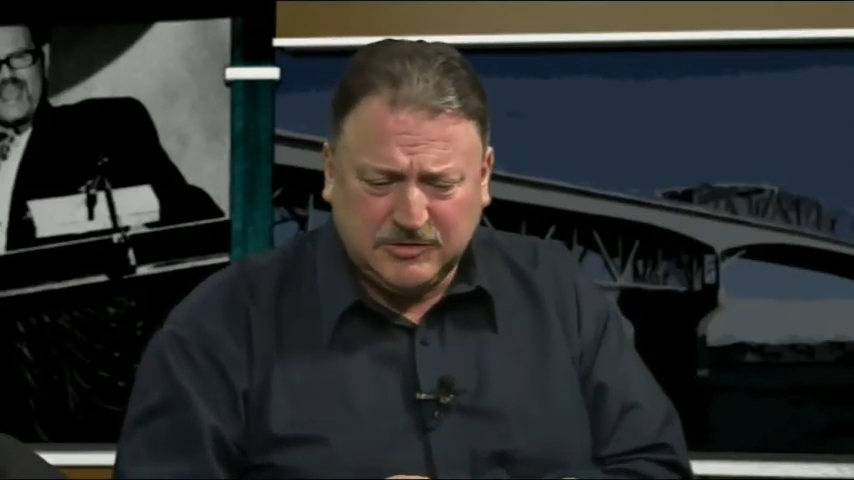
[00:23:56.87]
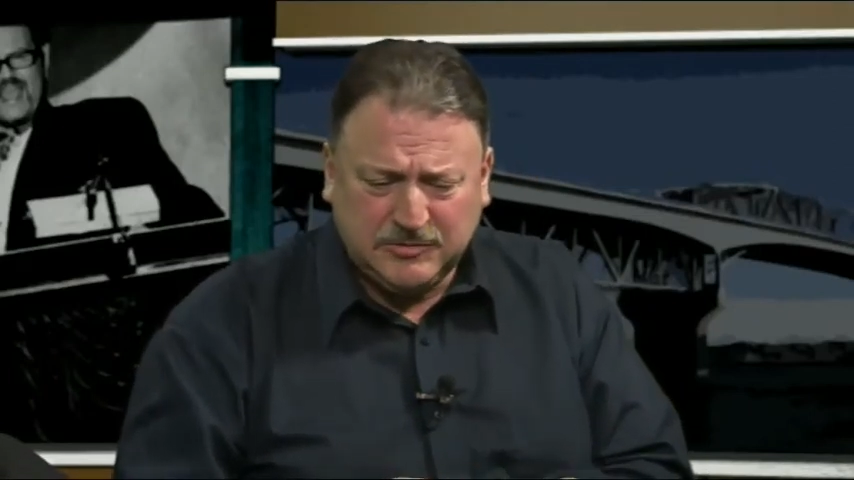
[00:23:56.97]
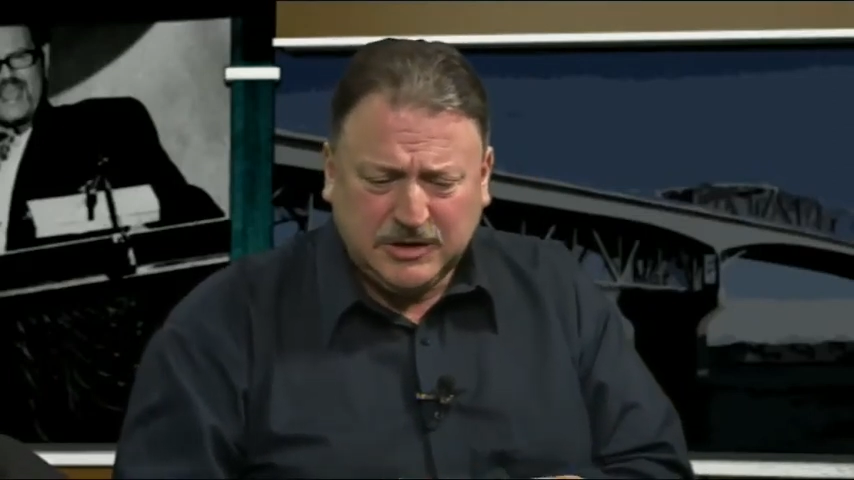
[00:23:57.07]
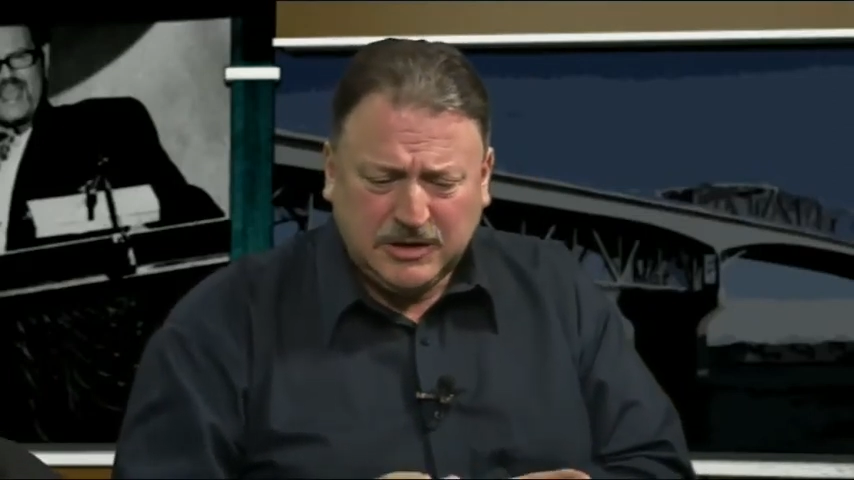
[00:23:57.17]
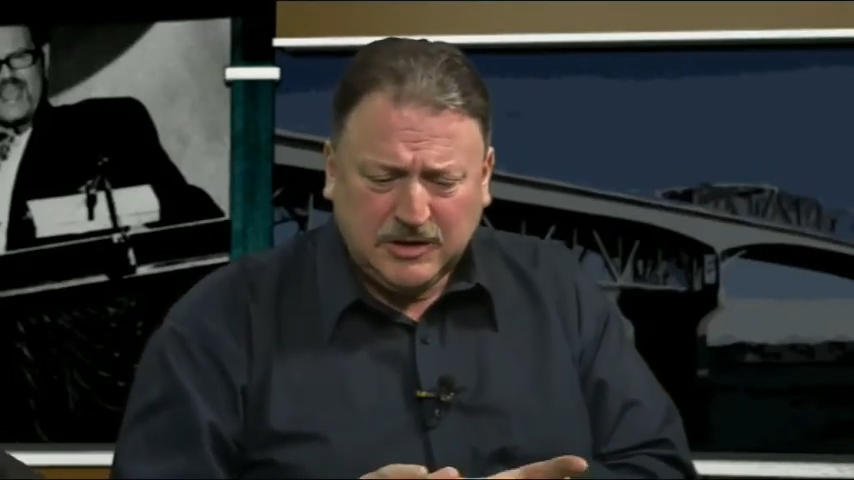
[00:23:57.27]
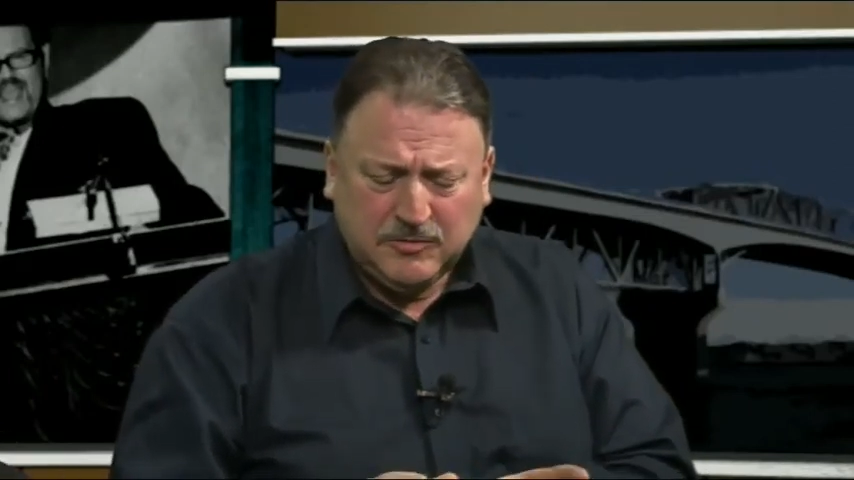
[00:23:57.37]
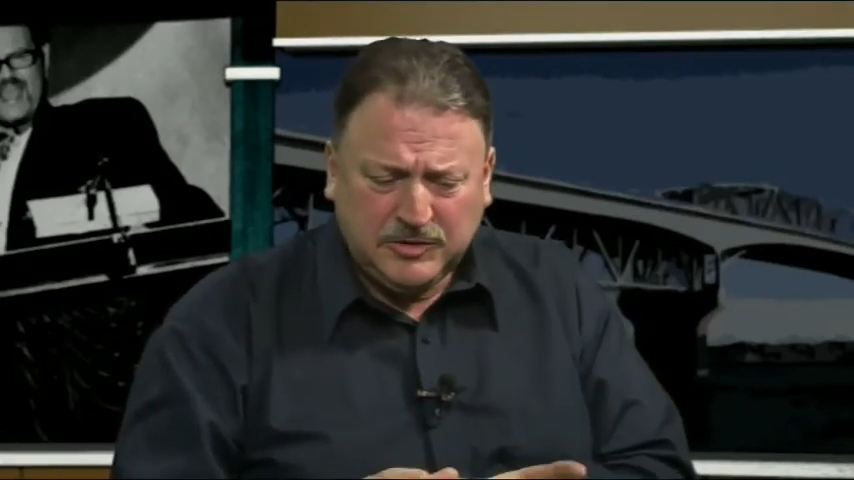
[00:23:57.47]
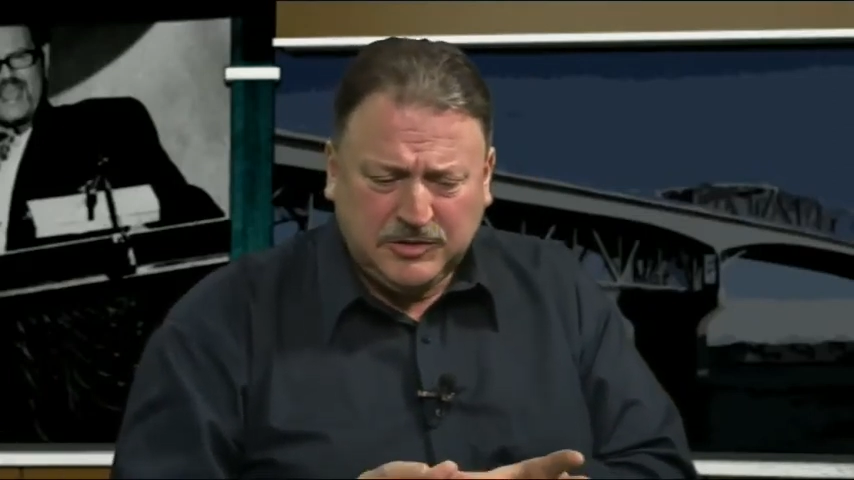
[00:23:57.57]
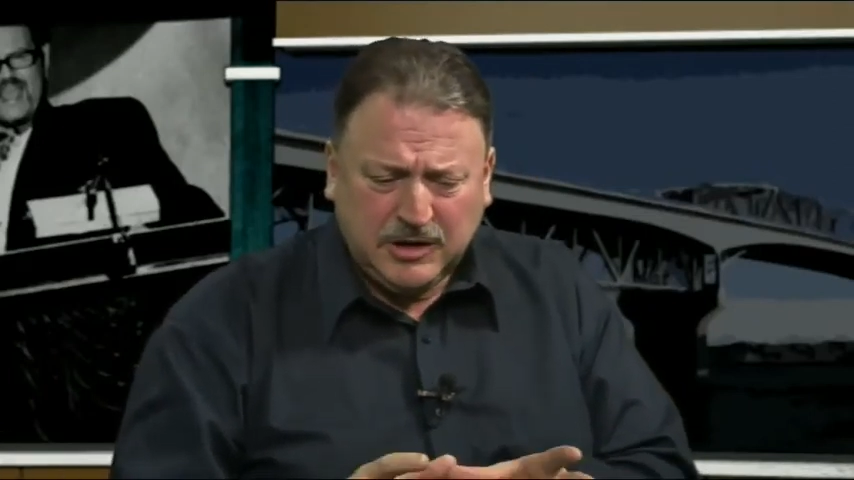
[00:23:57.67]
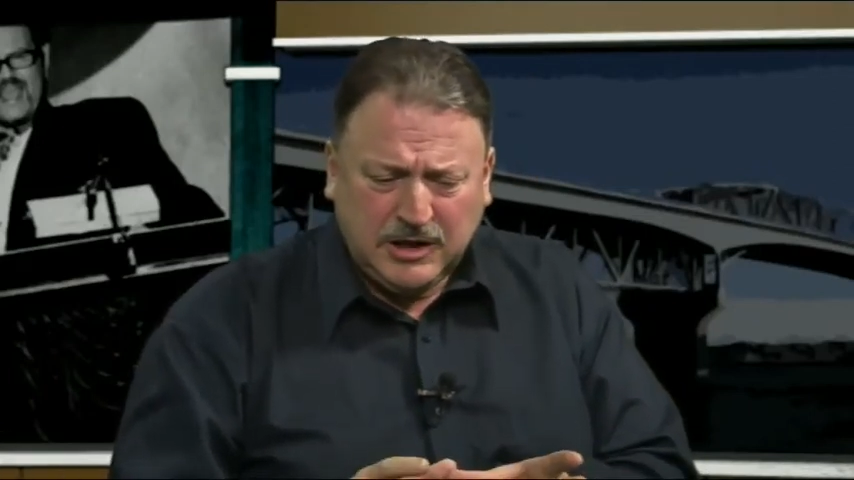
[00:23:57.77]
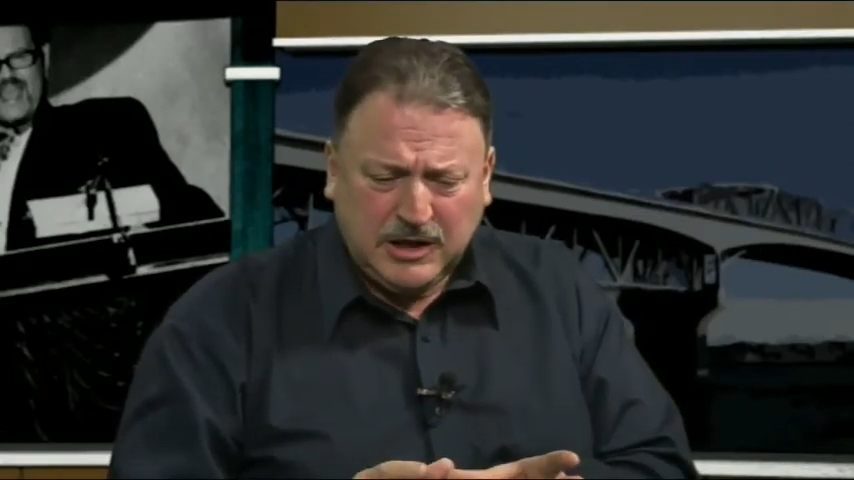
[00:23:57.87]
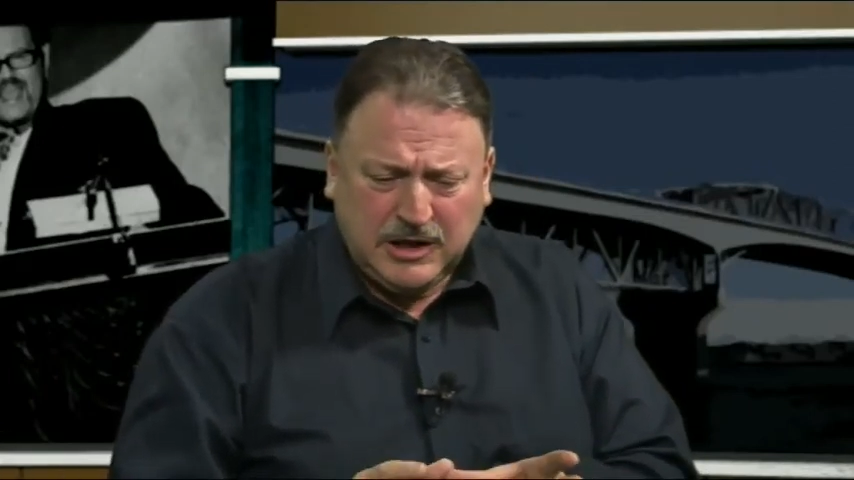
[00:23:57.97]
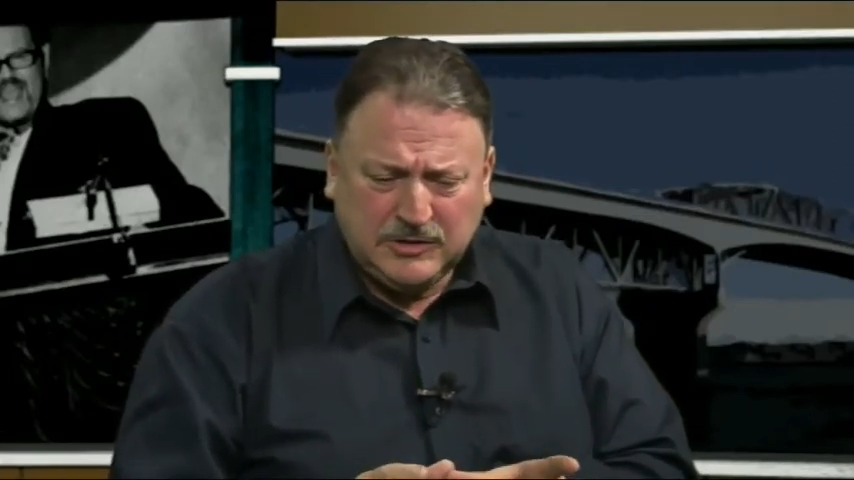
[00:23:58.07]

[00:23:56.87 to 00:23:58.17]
Now, Mana is a